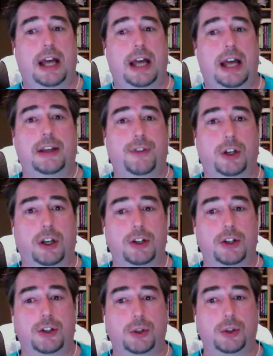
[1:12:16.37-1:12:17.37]
I think if you're going
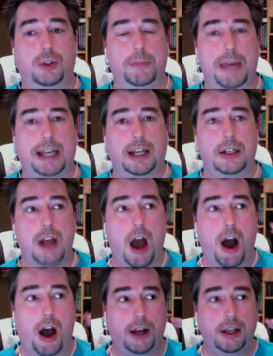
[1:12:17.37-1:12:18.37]
to make a
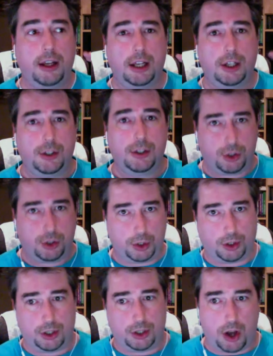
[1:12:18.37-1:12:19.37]
nod to
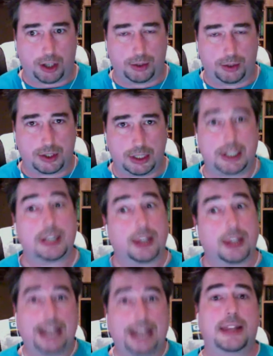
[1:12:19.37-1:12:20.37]
your inaugural season
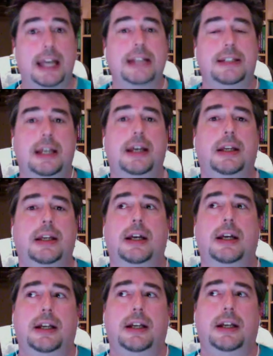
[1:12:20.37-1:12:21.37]
like they did
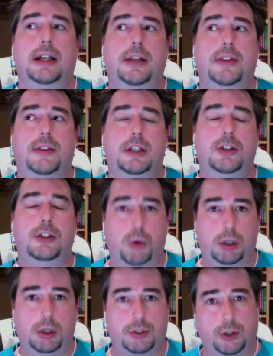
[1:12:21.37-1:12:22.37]
during the
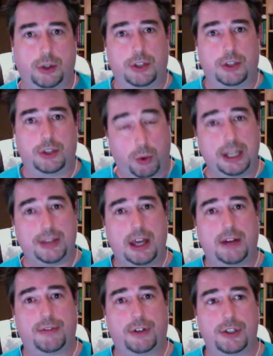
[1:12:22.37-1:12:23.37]
20th
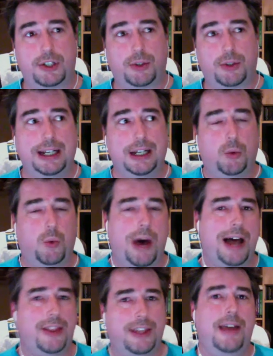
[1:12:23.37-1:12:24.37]
anniversary,
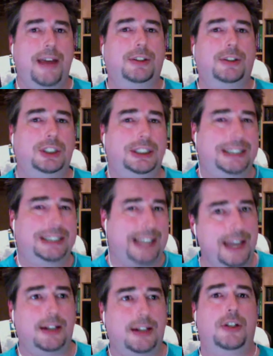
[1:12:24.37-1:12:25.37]
while they never
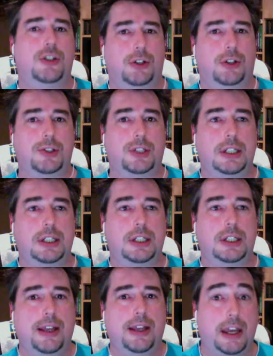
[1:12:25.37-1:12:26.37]
skated in the jerseys,
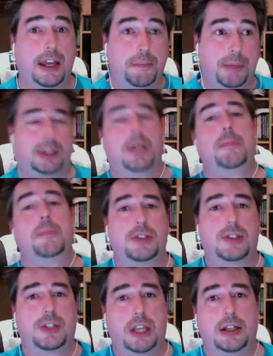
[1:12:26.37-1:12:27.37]
they put them on
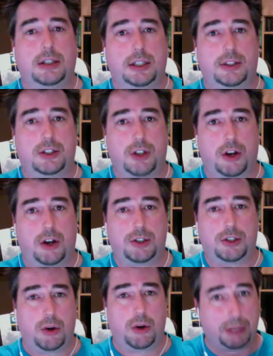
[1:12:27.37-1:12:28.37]
sale at the Shark
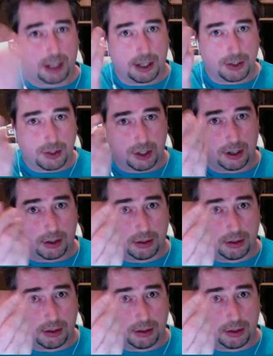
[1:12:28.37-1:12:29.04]
store because John